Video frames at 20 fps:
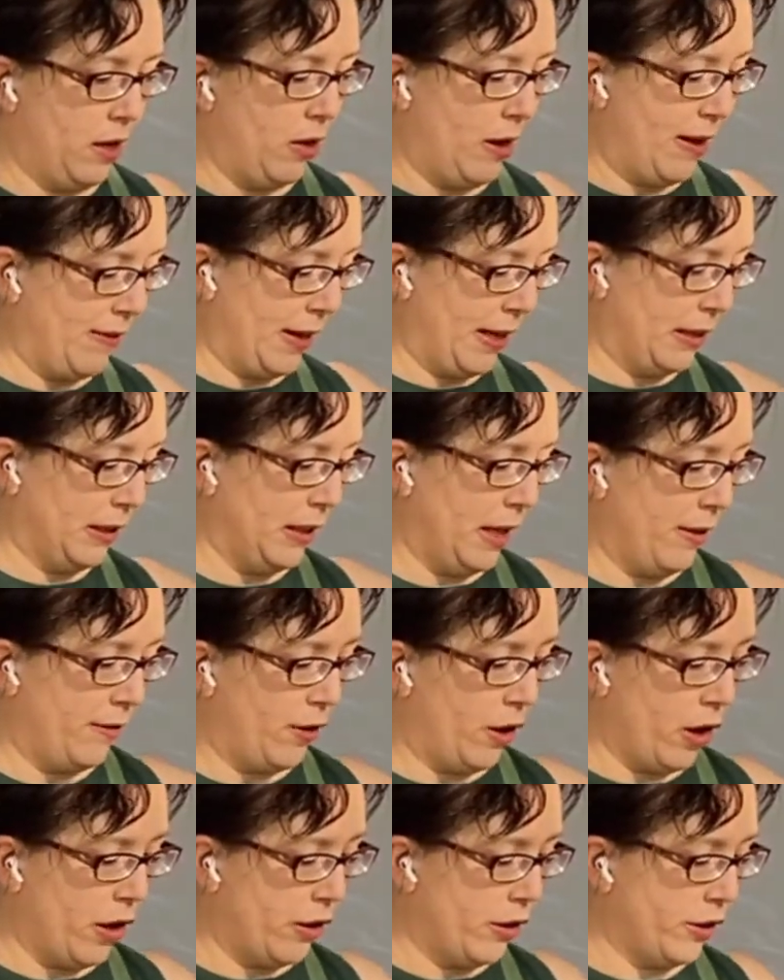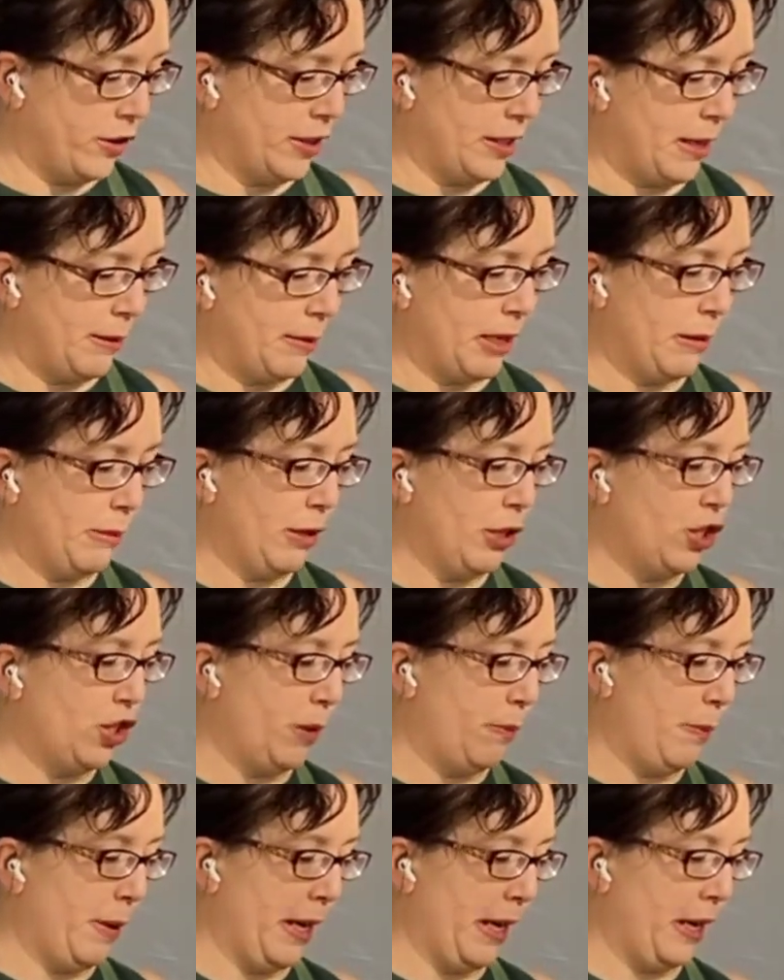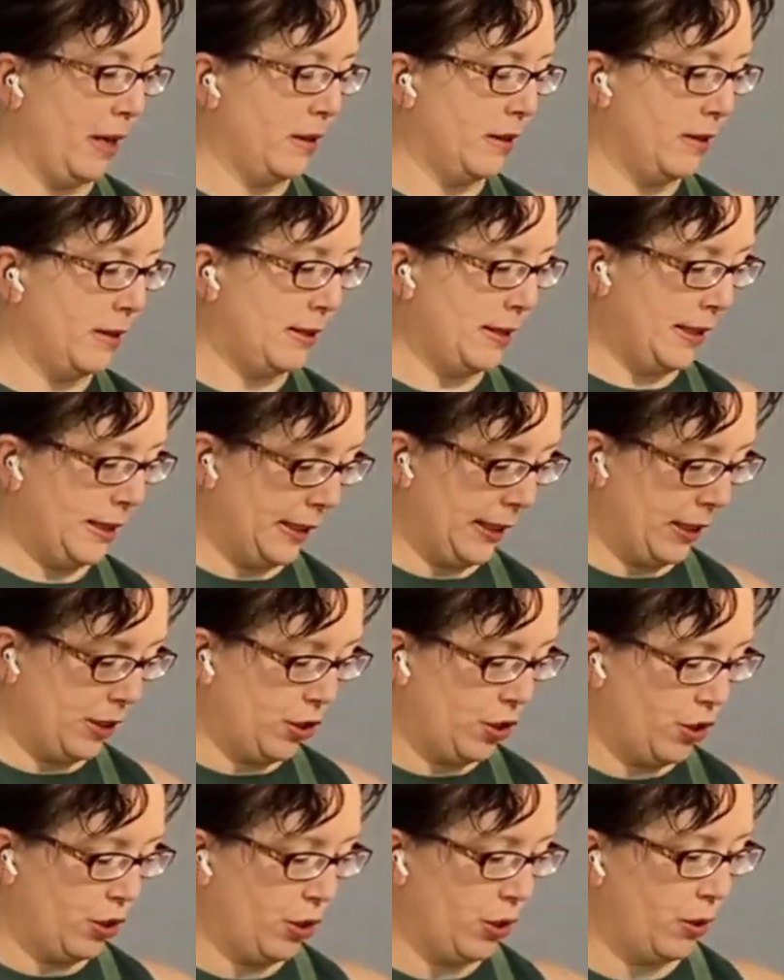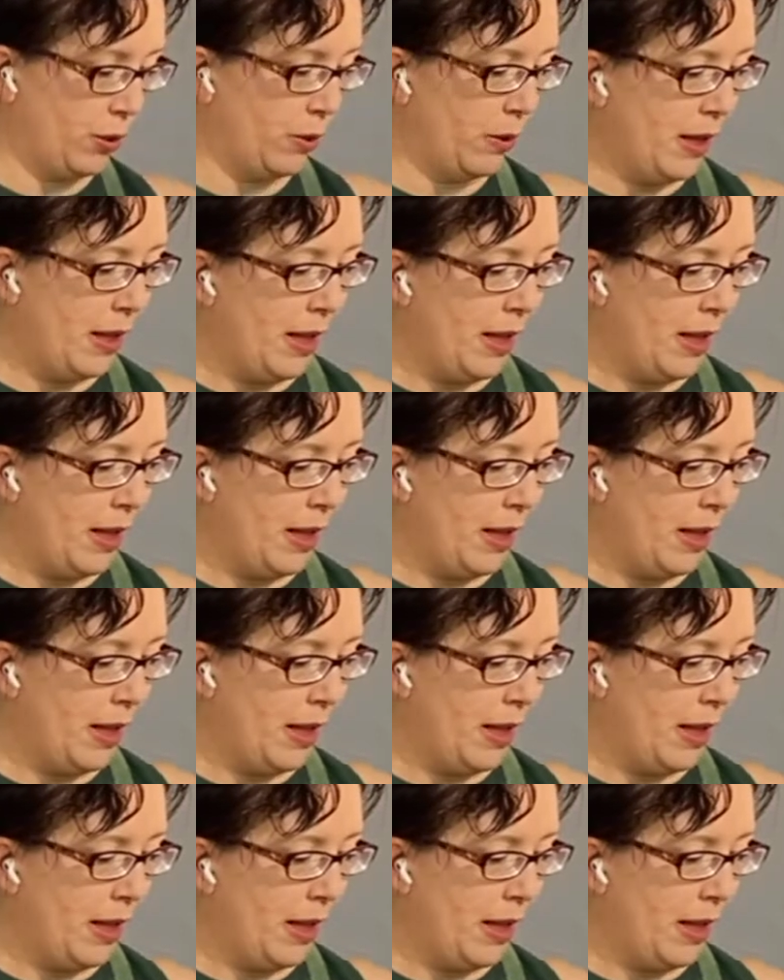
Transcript: I've got a lot of gardeners that I'm going to be shipping seedlings to